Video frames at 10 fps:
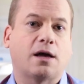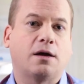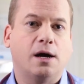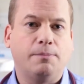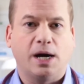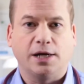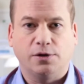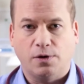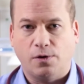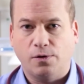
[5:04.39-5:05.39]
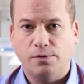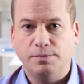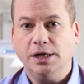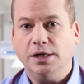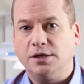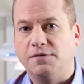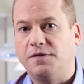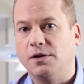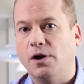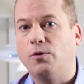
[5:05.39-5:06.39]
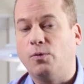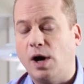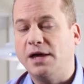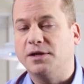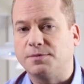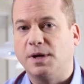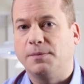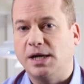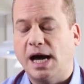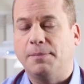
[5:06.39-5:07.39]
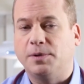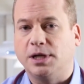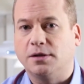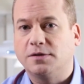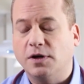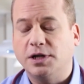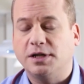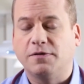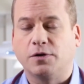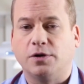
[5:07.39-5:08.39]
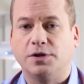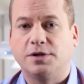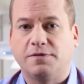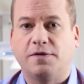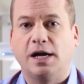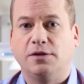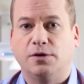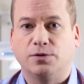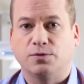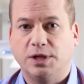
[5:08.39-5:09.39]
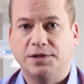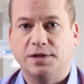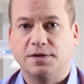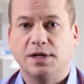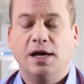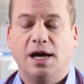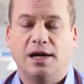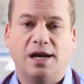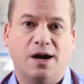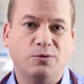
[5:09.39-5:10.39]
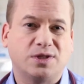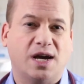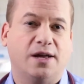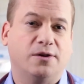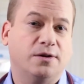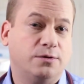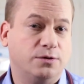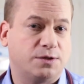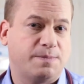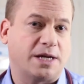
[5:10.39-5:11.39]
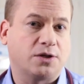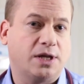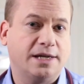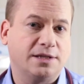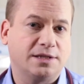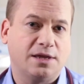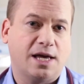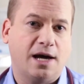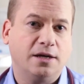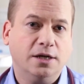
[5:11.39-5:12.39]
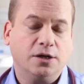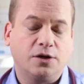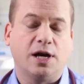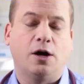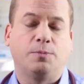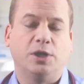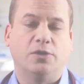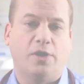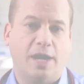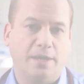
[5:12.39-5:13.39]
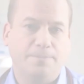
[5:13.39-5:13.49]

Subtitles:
could come by your home to figure out why this might be happening. It's very difficult to find those reasons, and an outsider who specializes in that could help you a lot.